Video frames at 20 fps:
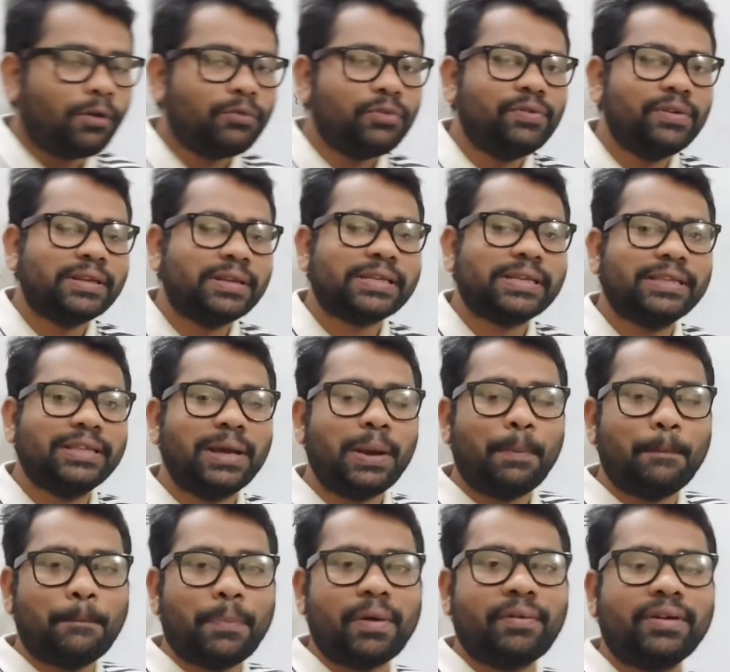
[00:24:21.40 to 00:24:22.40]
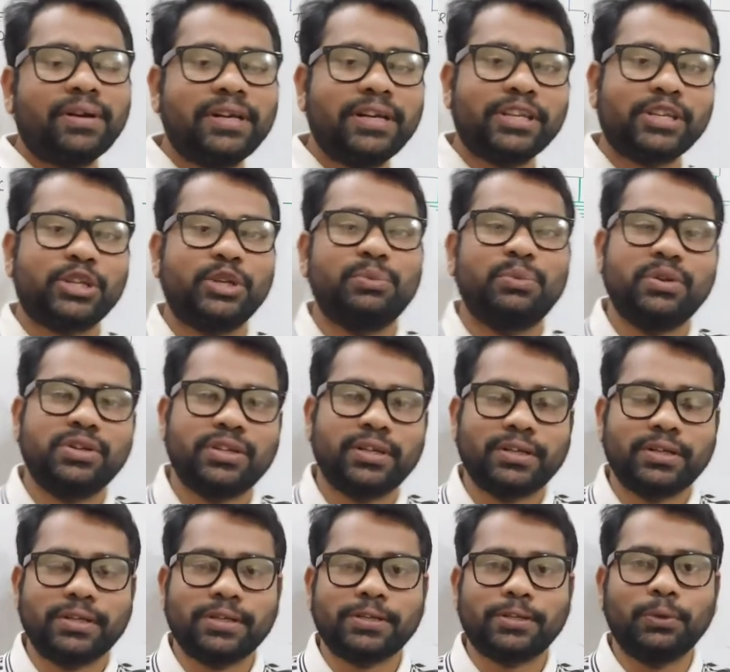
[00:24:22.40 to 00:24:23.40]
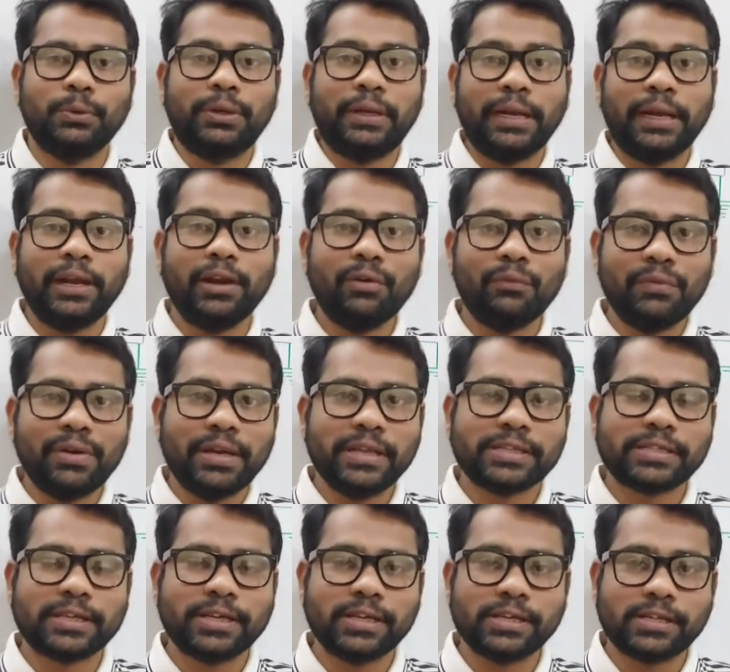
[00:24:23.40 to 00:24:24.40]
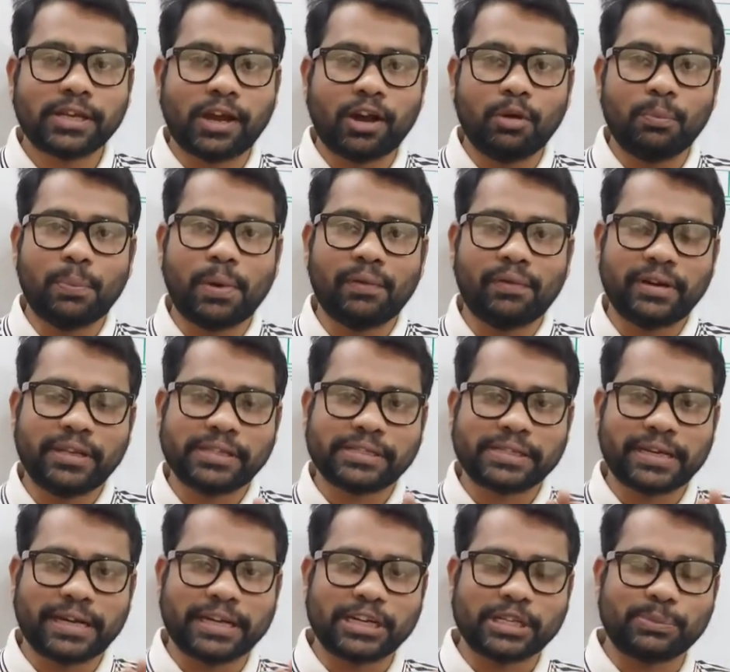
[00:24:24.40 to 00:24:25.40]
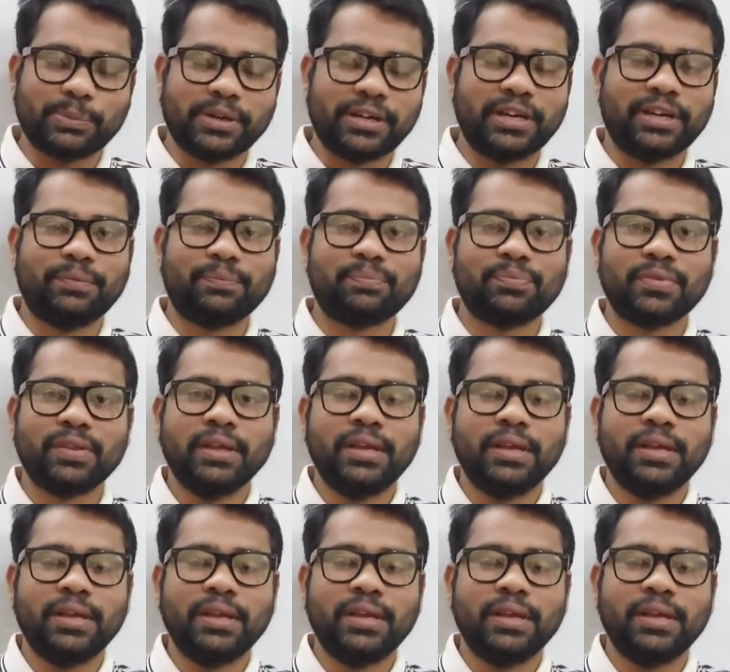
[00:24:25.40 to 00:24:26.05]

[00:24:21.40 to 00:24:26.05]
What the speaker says: now we will see the power distribution. So till now we discussed how power is transmitted.